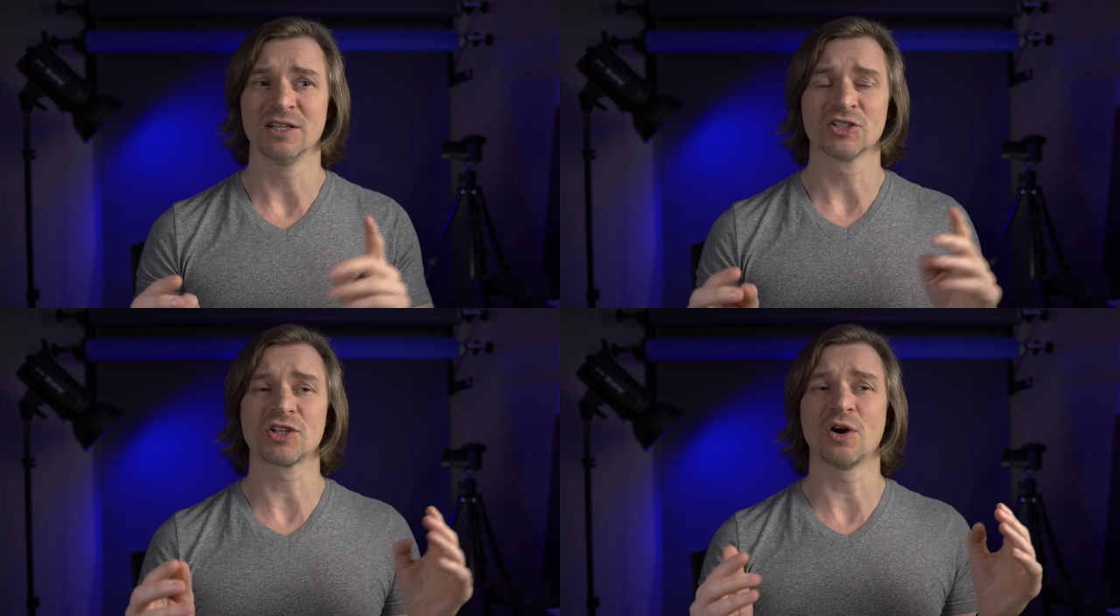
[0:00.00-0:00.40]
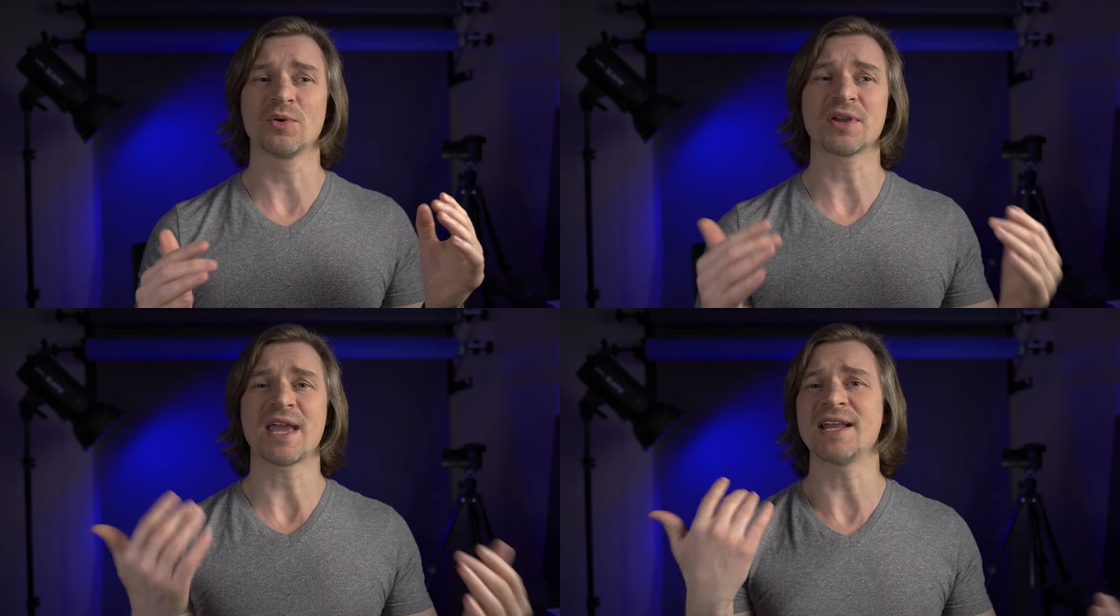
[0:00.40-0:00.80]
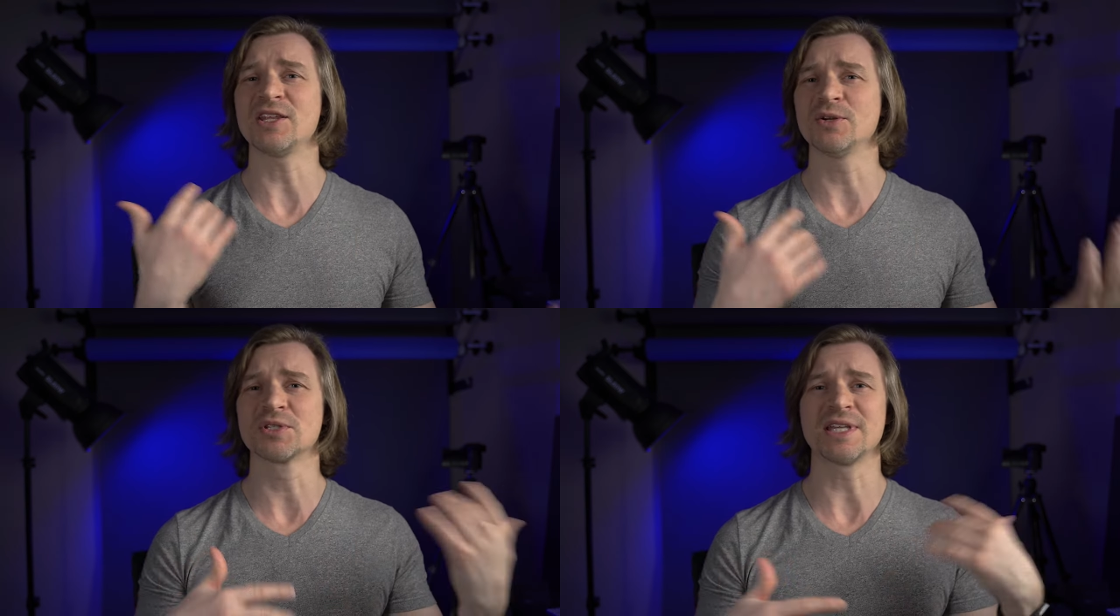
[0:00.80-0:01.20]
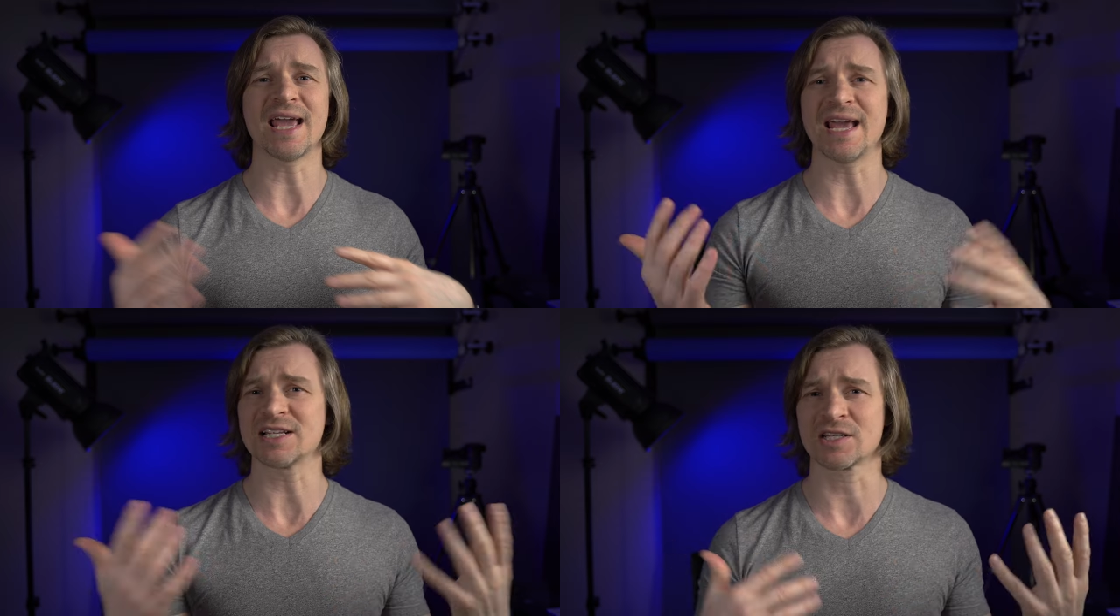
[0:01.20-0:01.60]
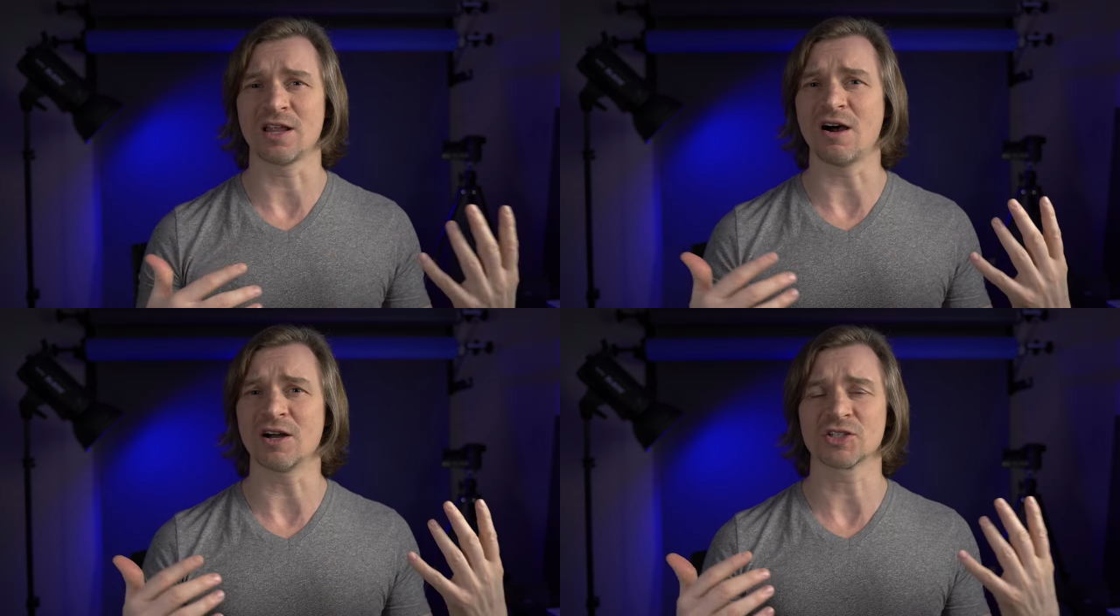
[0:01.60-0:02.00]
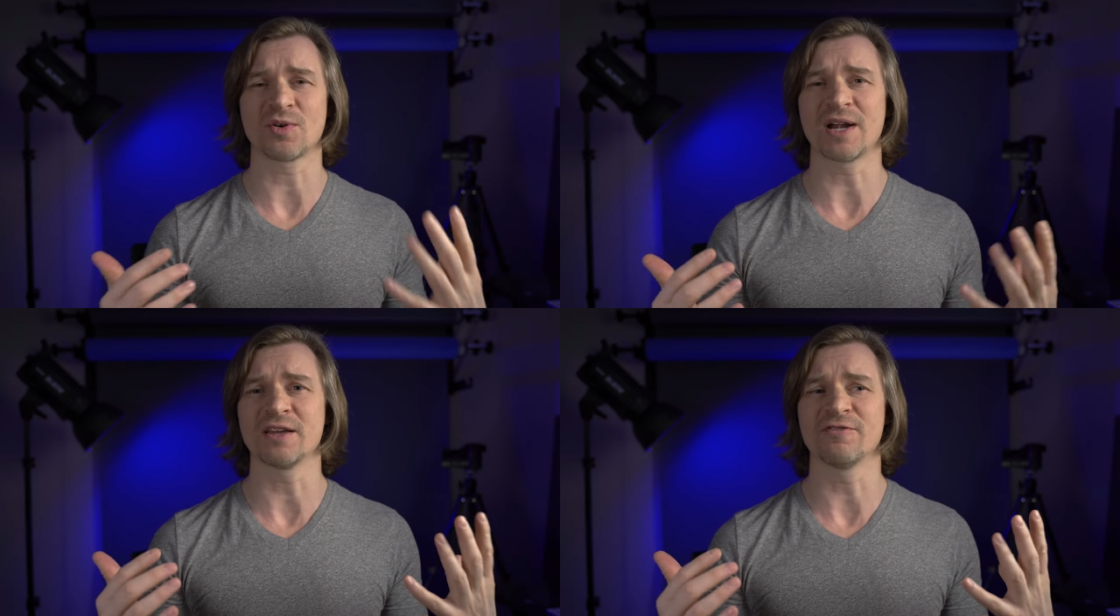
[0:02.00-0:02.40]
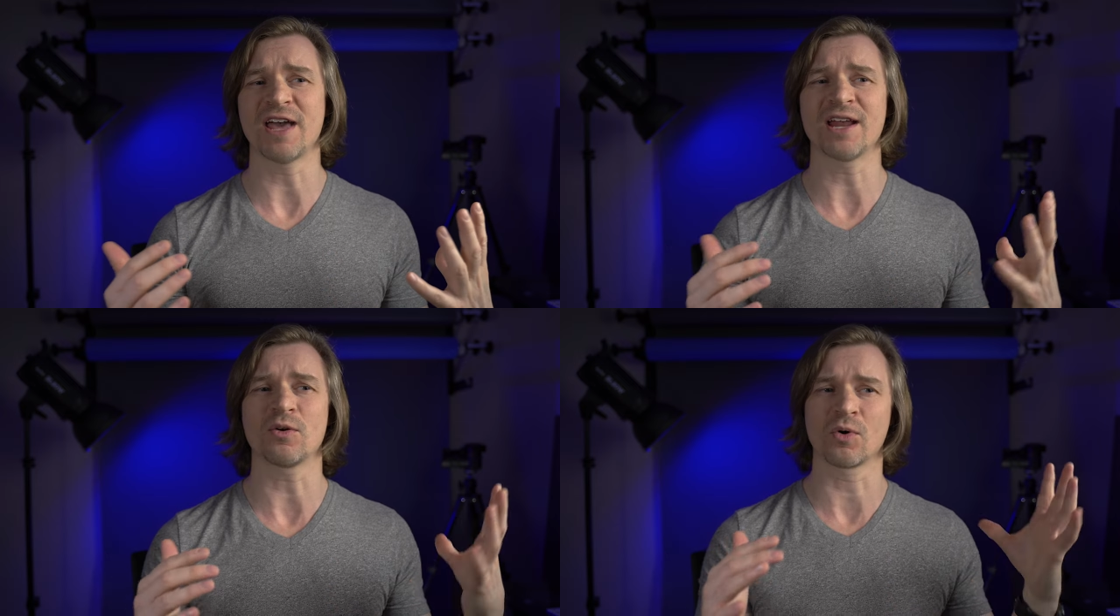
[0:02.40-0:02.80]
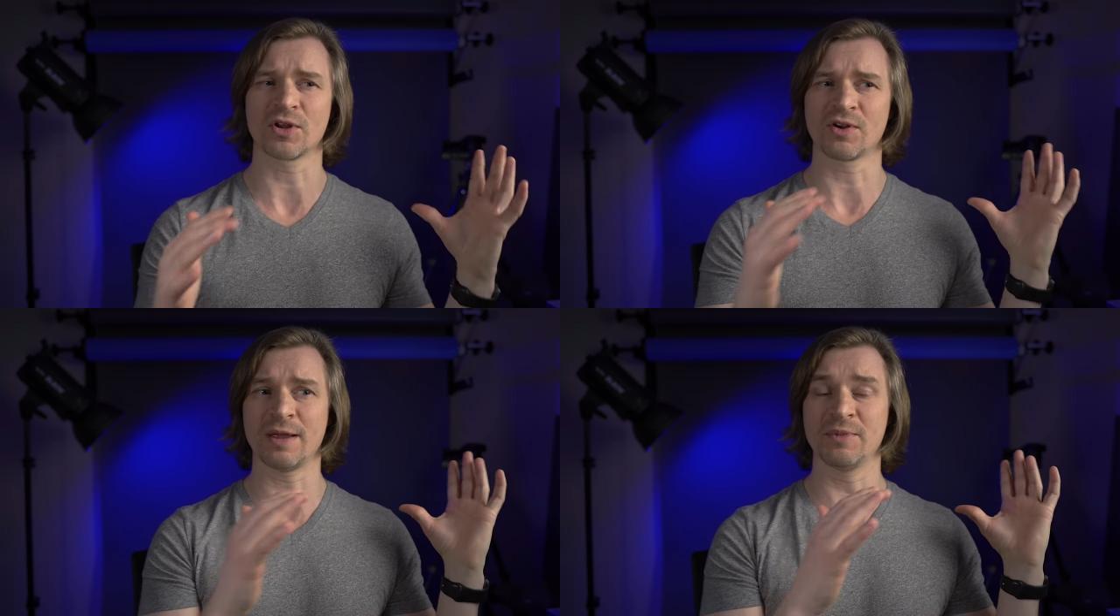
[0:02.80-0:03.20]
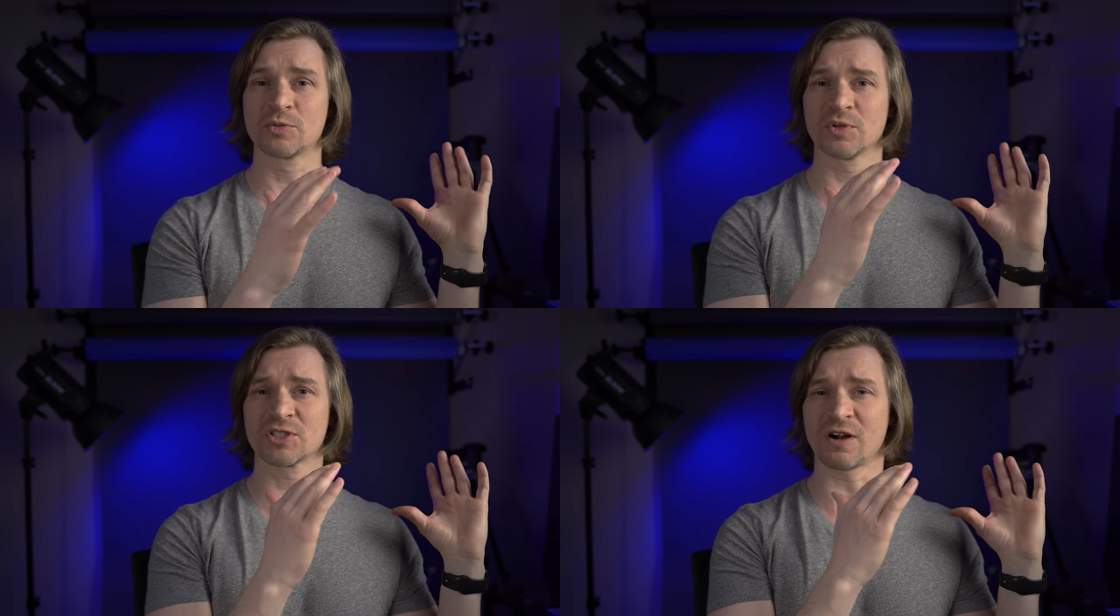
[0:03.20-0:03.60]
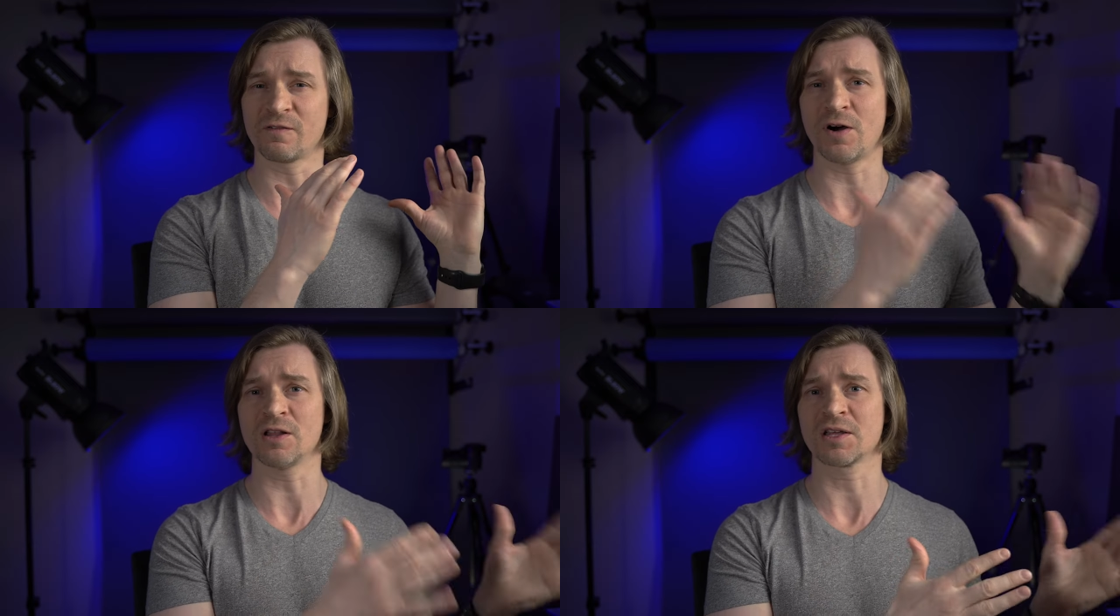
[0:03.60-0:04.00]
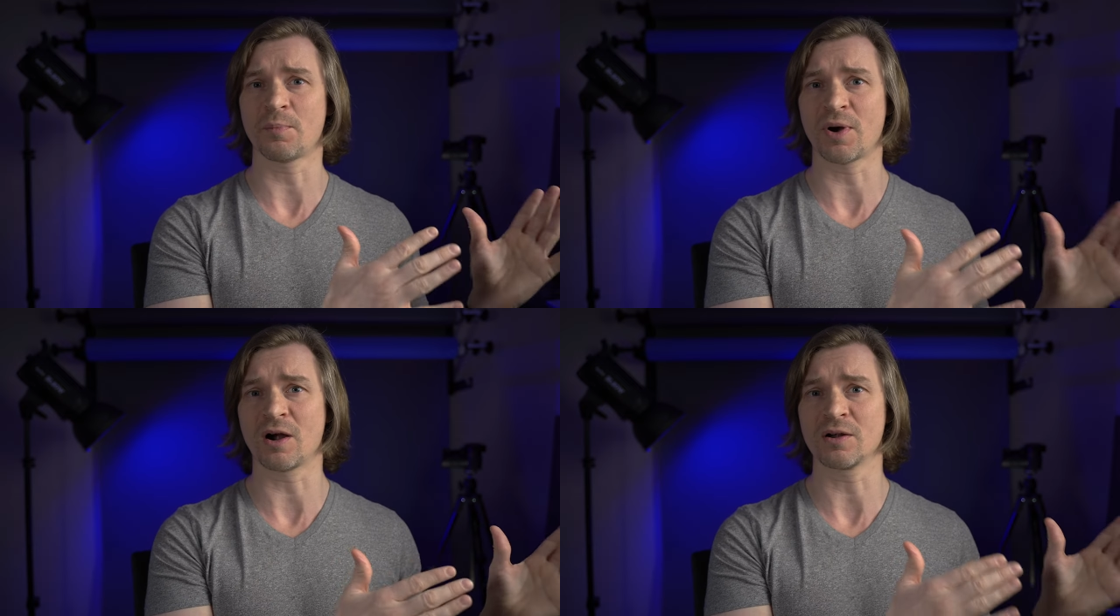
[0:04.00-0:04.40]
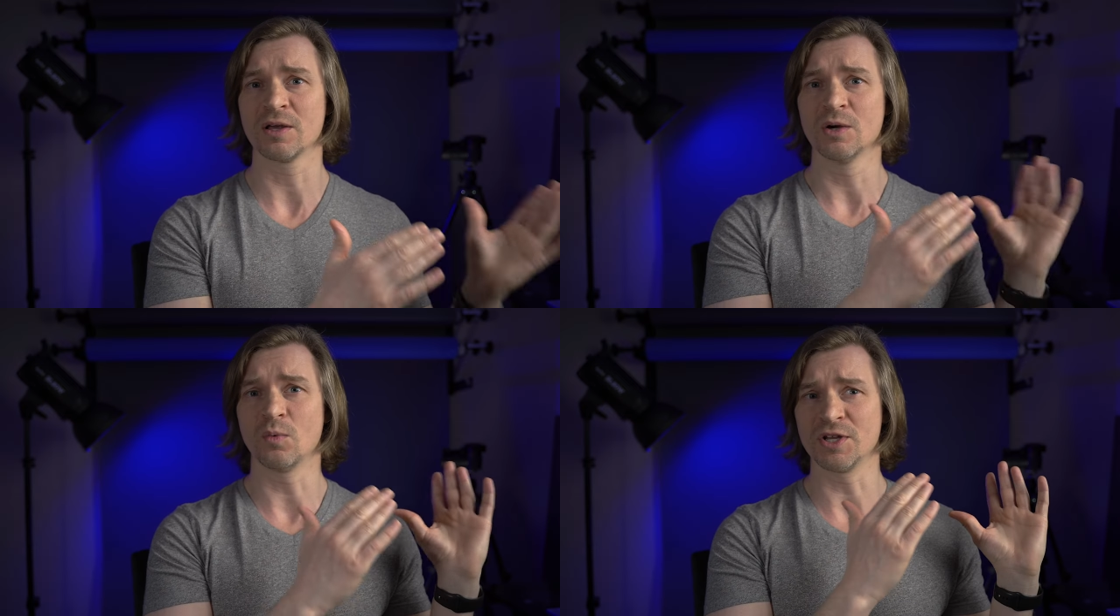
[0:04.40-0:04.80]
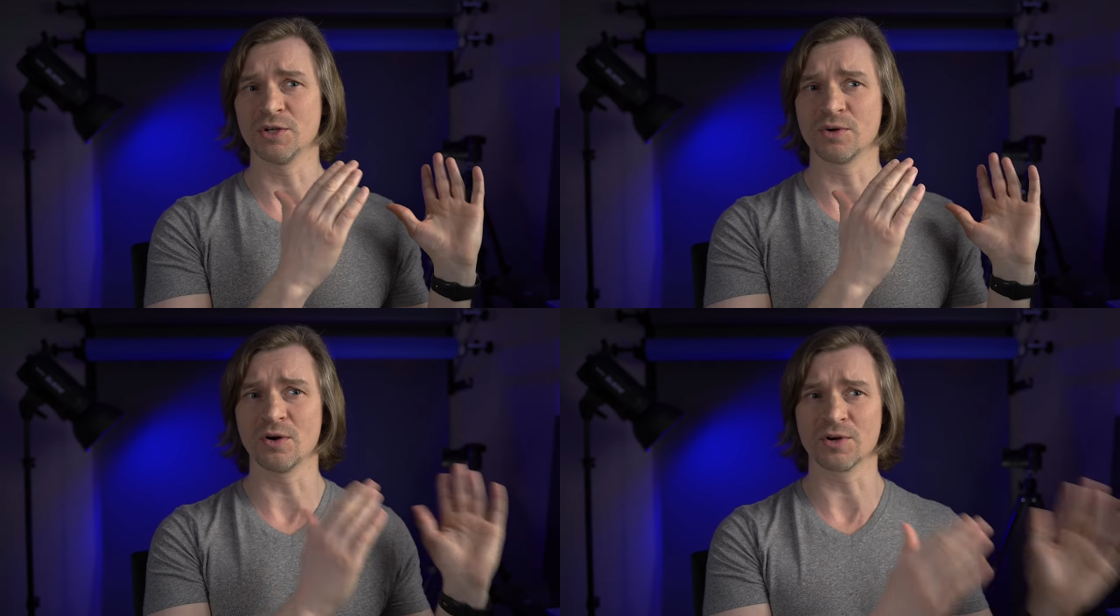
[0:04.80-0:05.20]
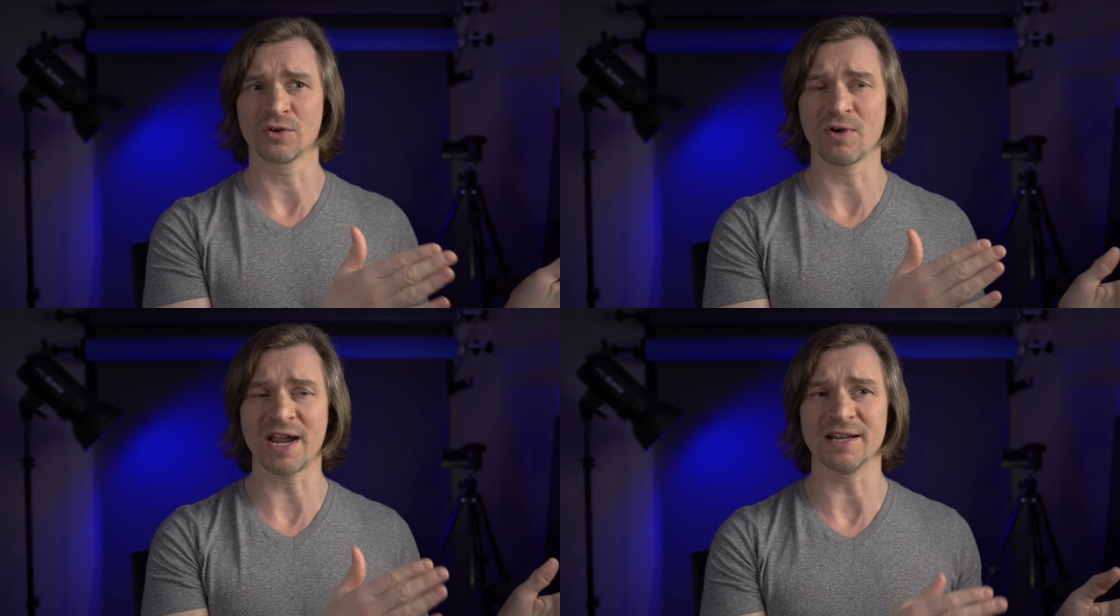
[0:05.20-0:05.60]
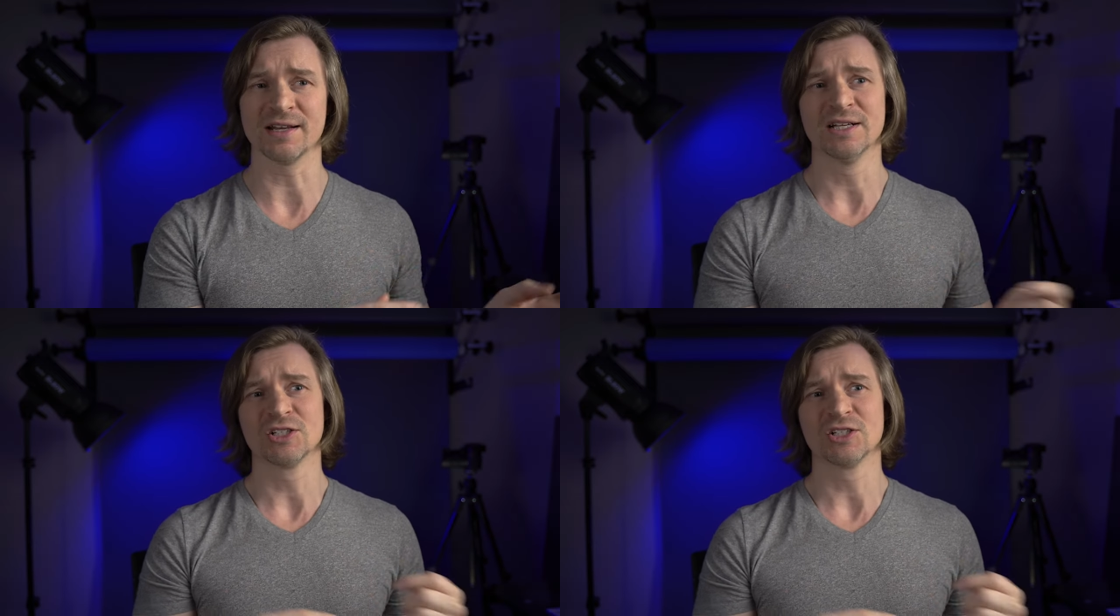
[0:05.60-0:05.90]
So you can't use the S-logs or any of that, or your image will start falling apart when you go to grade it.